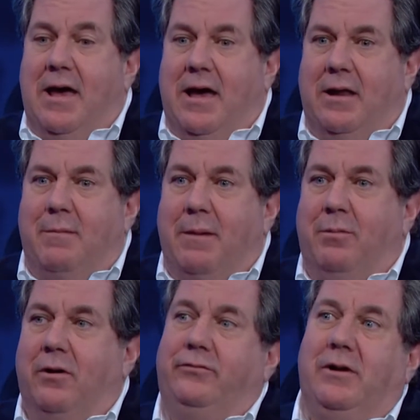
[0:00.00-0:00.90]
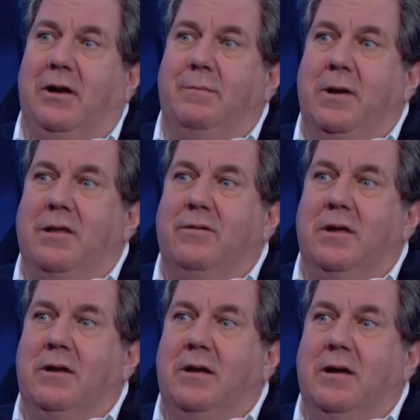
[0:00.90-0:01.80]
And my personal
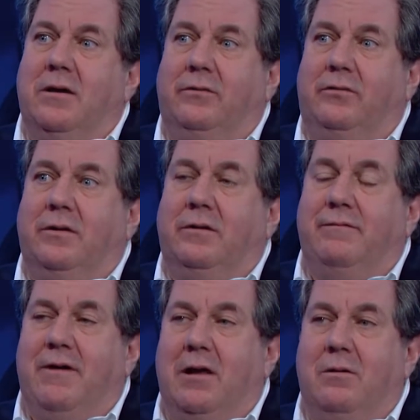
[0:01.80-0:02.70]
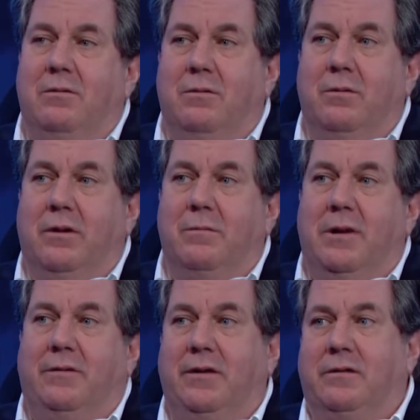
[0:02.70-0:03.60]
opinion is that the fellow who
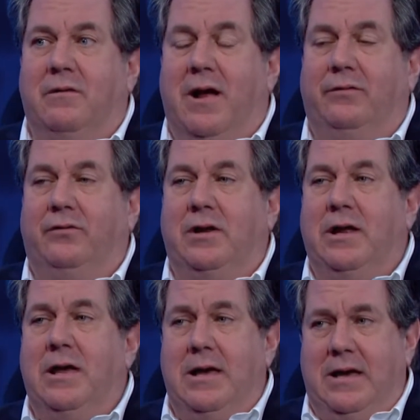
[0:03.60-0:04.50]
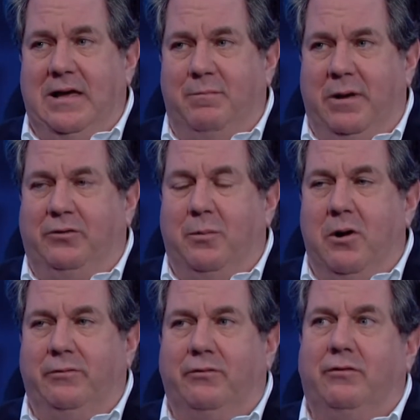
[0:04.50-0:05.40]
committed the atrocity in
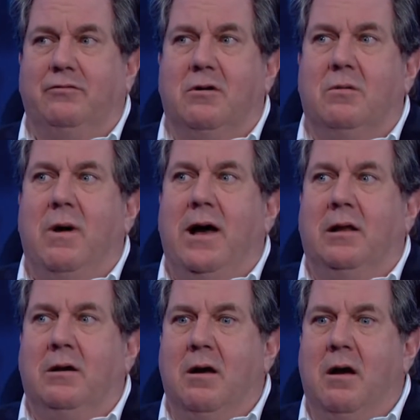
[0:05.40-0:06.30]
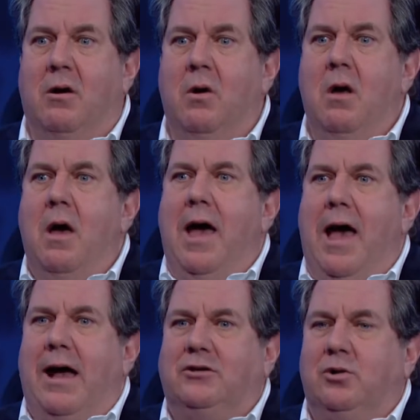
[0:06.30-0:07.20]
Pittsburgh just a short while ago
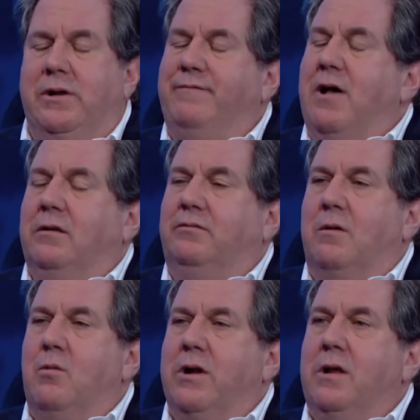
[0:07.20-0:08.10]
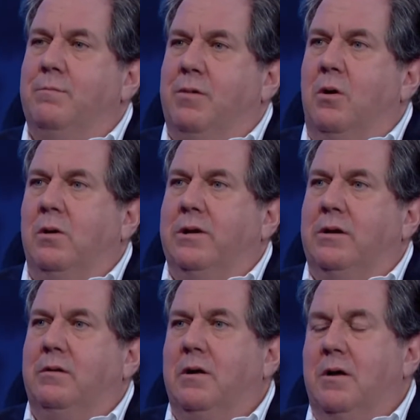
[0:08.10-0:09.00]
actually felt somewhat
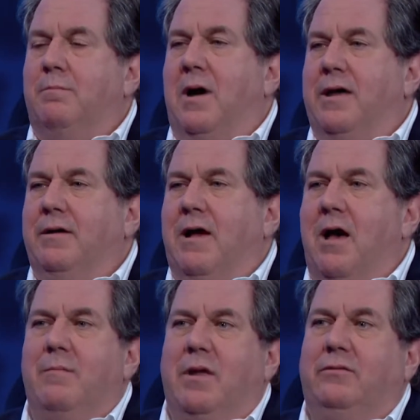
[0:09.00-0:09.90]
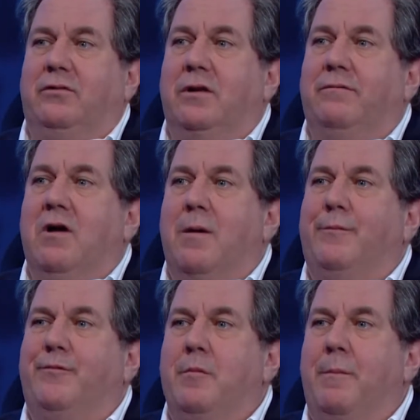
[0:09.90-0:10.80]
emboldened by the comments that have come
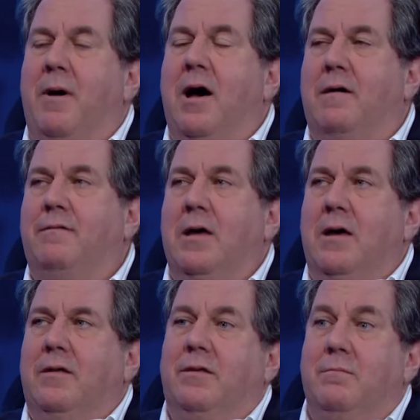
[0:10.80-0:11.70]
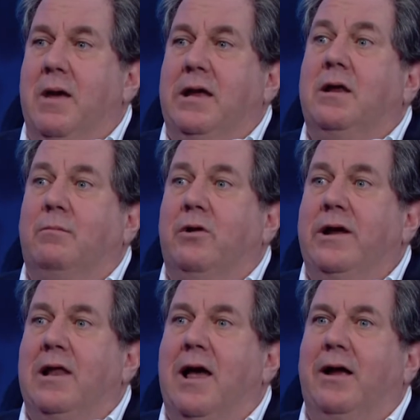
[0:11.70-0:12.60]
from above that made him
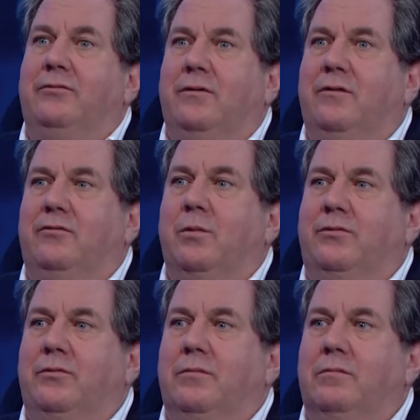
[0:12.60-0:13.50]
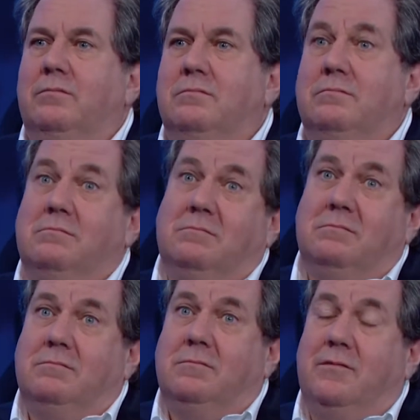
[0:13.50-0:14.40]
realize Define that this above.
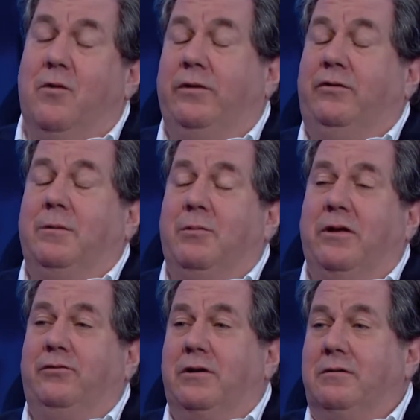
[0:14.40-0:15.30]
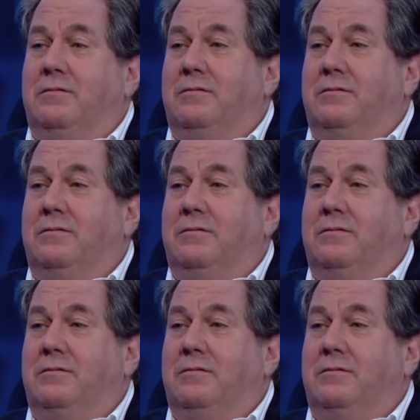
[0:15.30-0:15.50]
was the voice of the president.